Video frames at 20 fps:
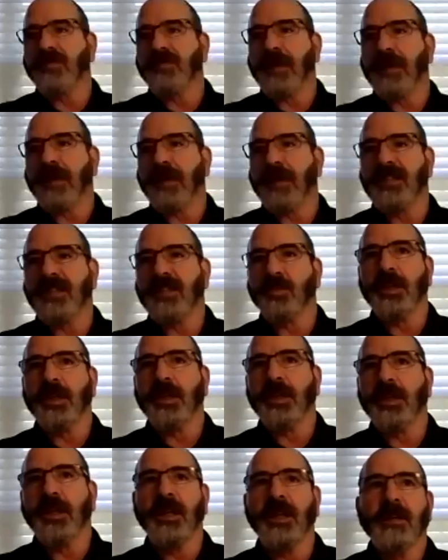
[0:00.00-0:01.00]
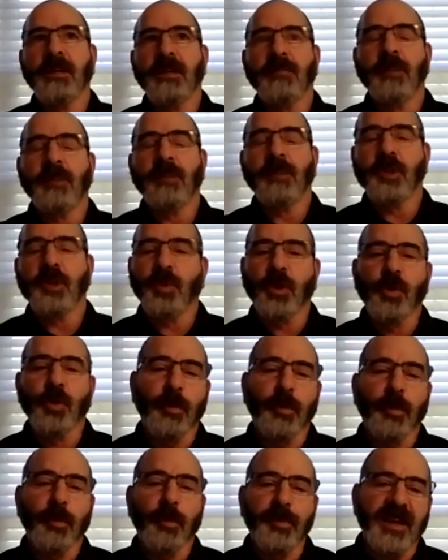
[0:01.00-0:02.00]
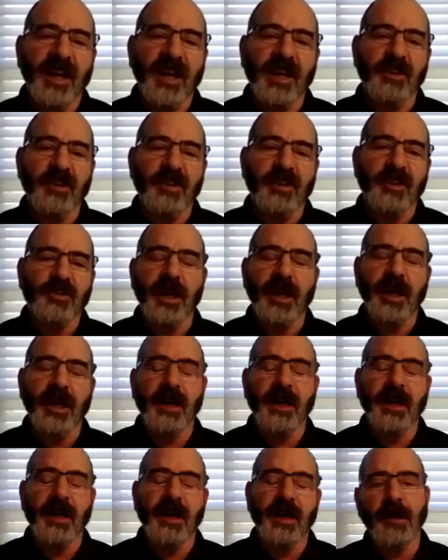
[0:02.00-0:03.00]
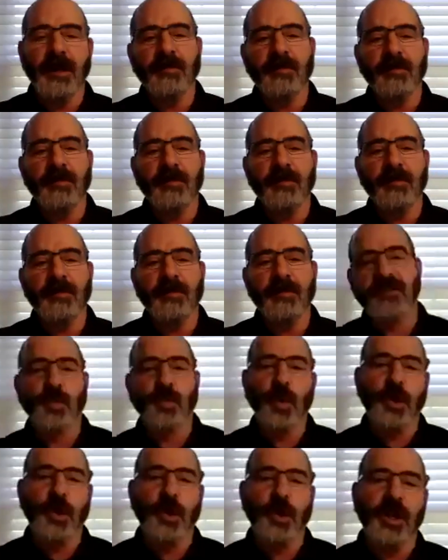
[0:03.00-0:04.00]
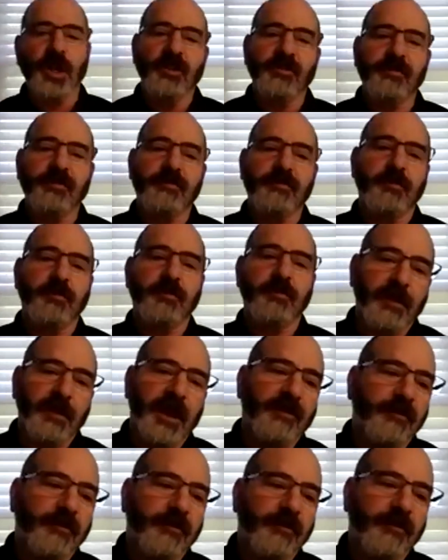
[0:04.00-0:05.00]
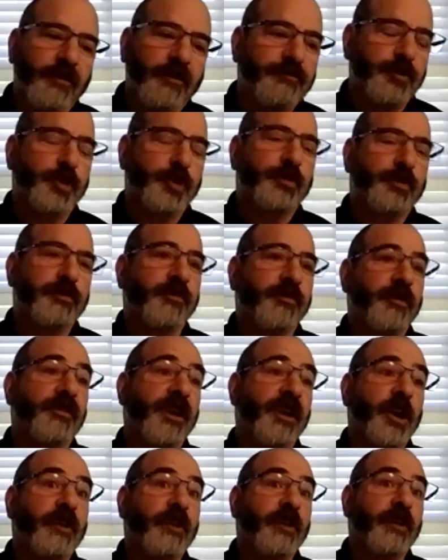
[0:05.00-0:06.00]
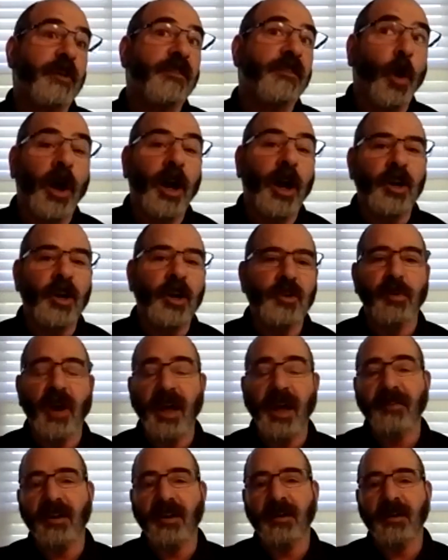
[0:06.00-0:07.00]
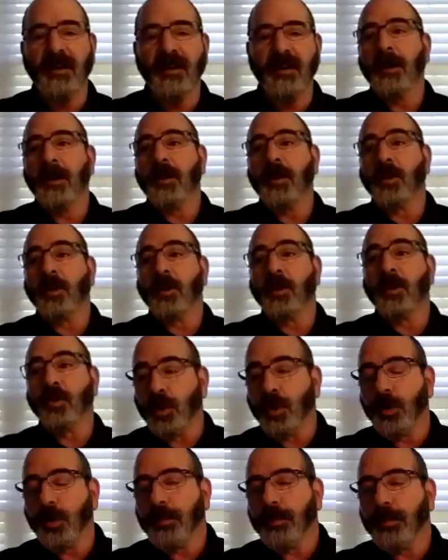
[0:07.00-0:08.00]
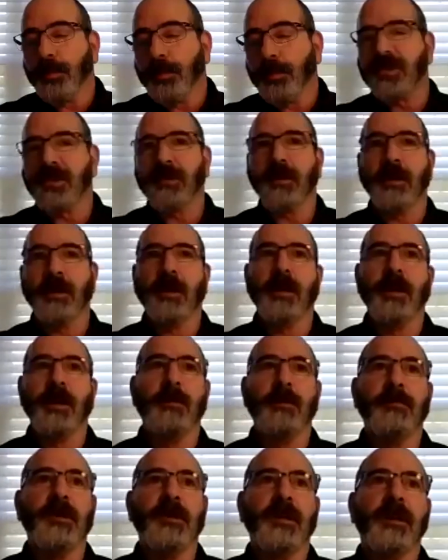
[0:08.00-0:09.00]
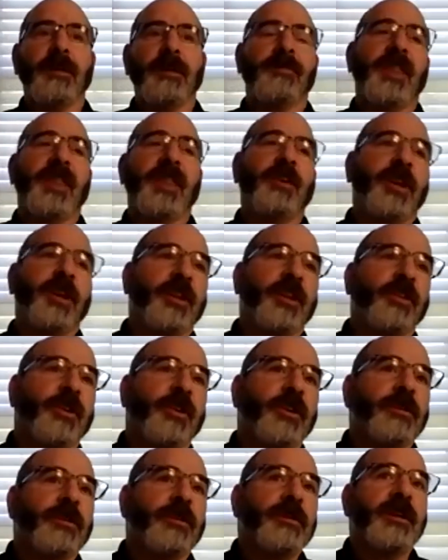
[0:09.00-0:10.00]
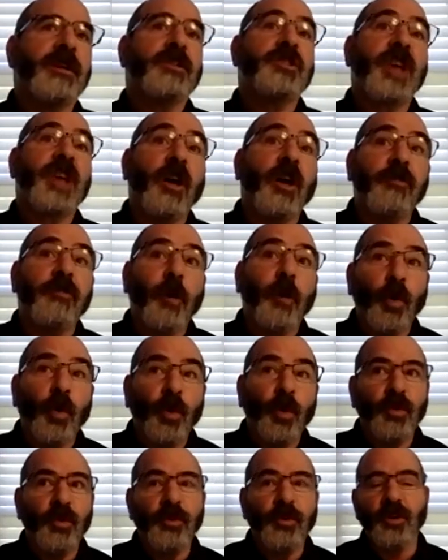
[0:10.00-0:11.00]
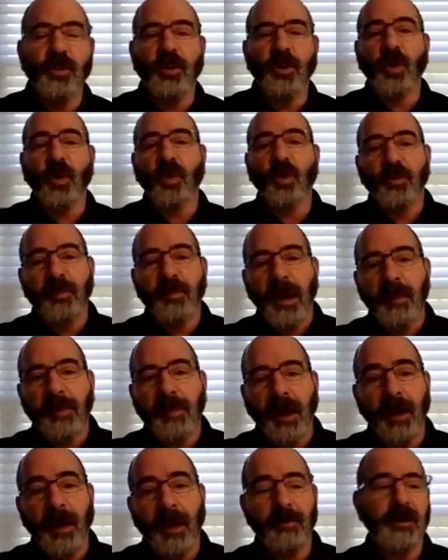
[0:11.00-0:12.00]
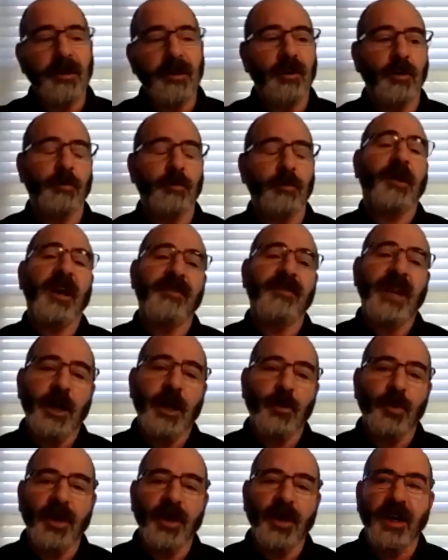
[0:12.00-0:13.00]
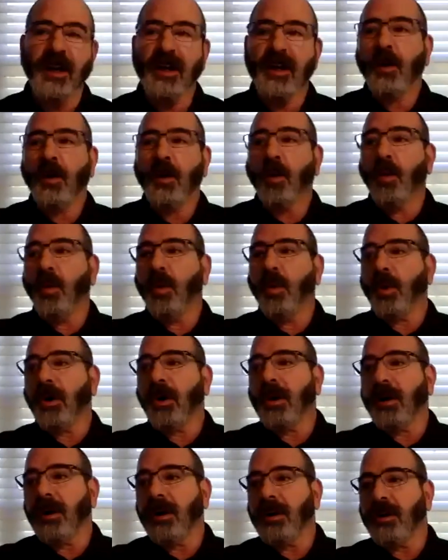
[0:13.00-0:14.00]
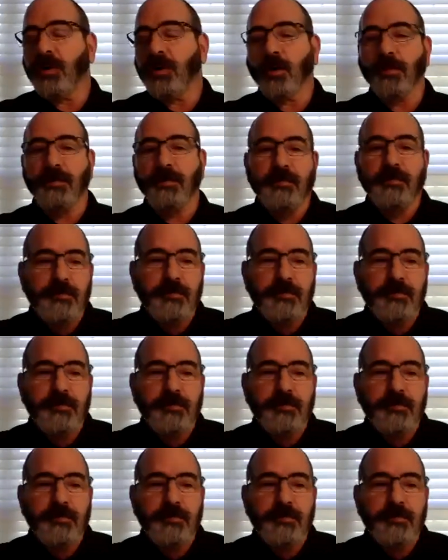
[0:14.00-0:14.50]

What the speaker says: medicine is really much more corporatized, right? Most of us work either, like me, for very large private groups that are either self-owned or owned by private equity, or you're